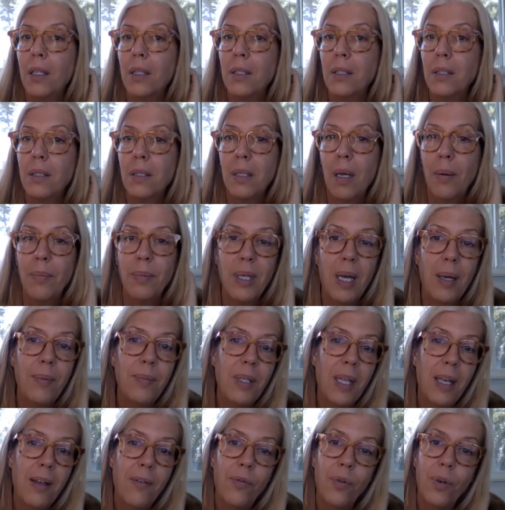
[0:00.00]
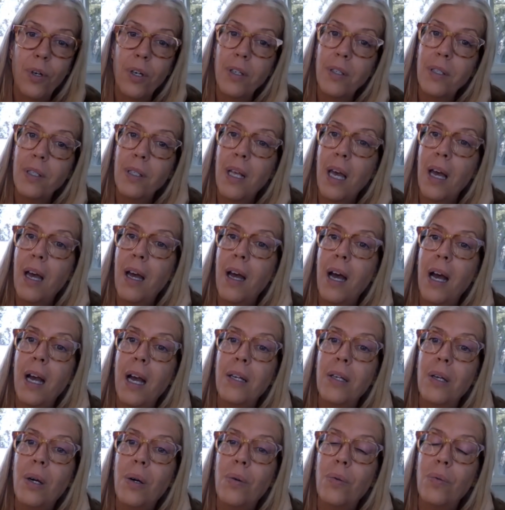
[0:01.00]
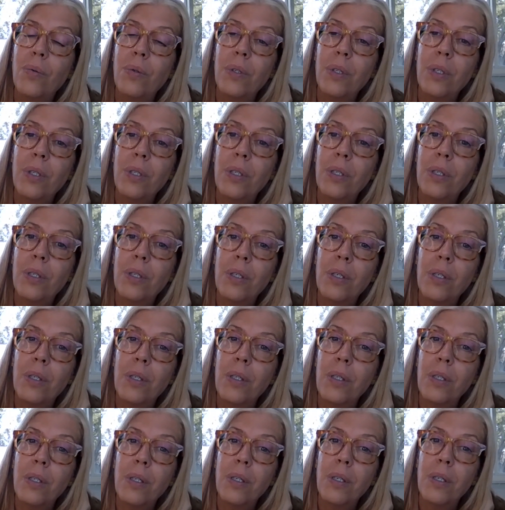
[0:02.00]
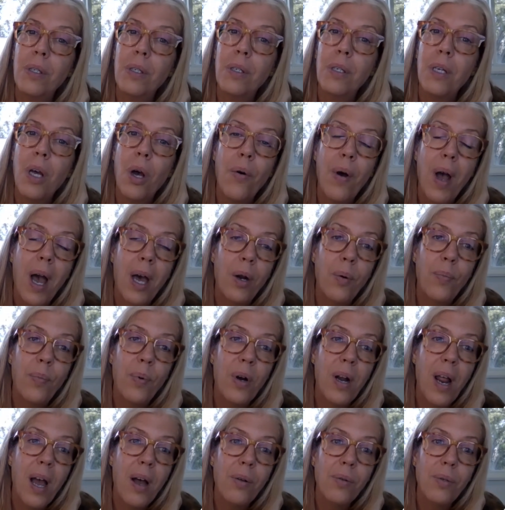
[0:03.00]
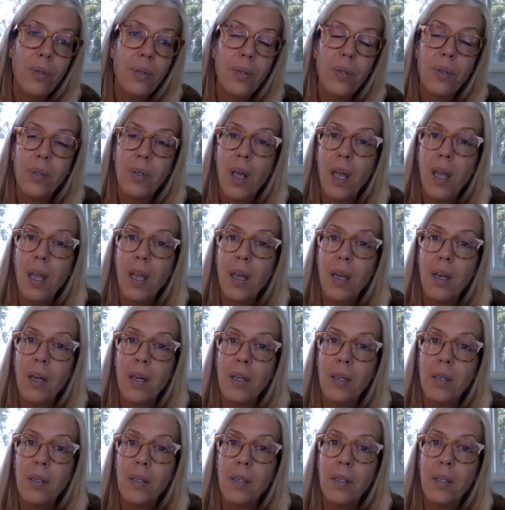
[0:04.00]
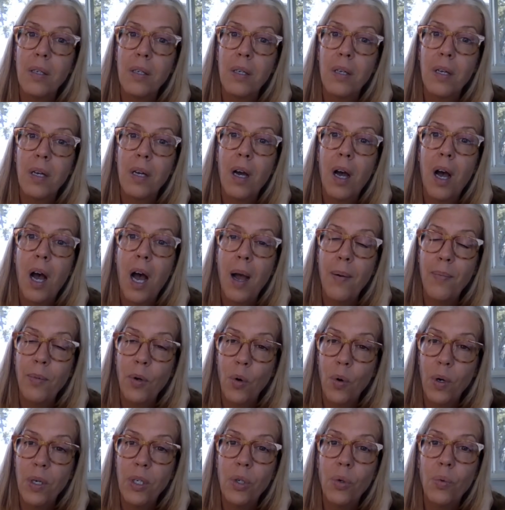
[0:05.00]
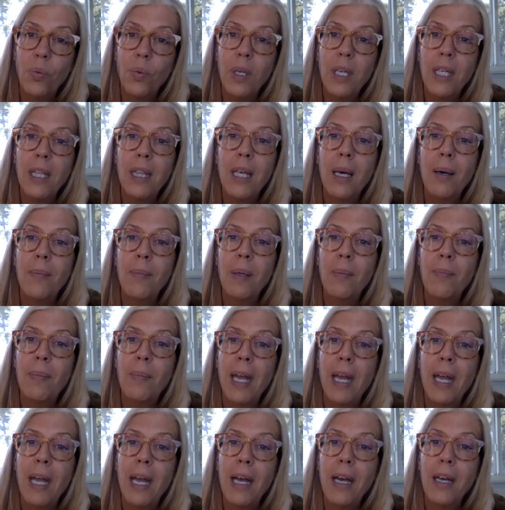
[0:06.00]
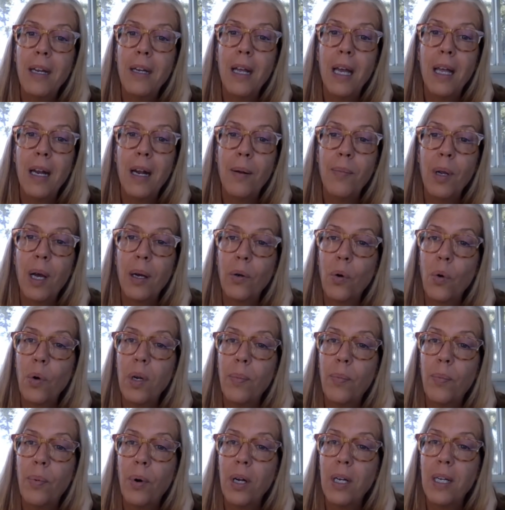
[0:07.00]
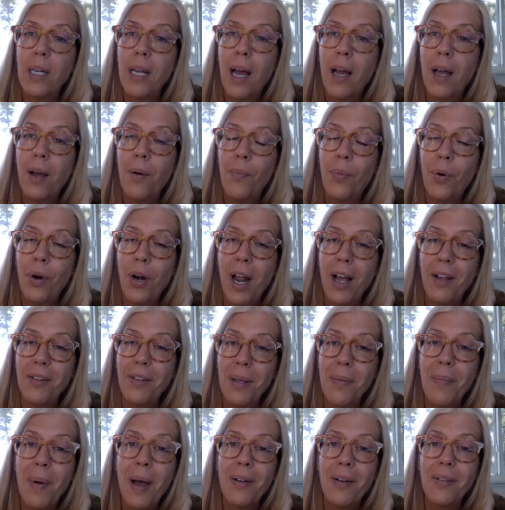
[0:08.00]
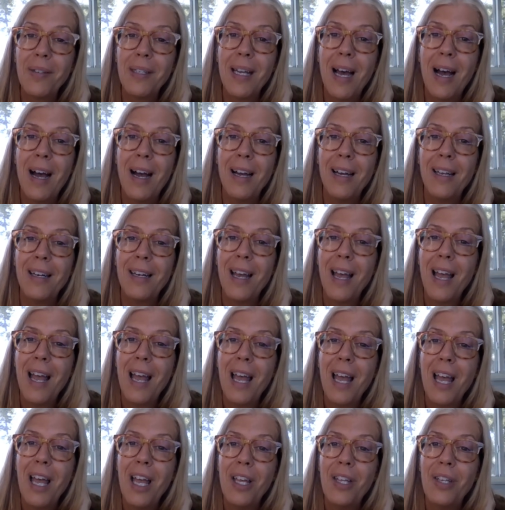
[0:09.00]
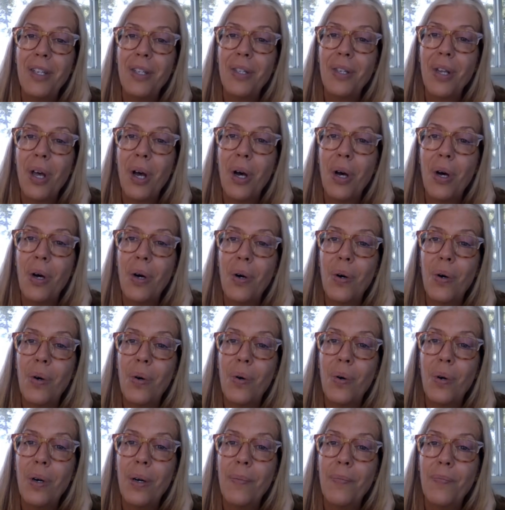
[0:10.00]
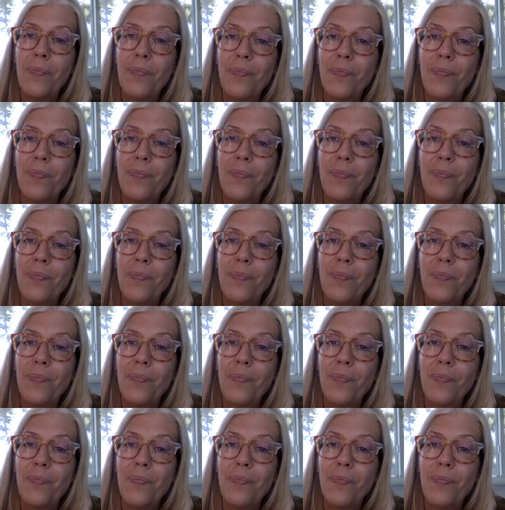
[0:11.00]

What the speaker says: Sometimes they have words that I don't know how to pronounce, and I'm going to read them in my head and I'm not going to pronounce them outside. So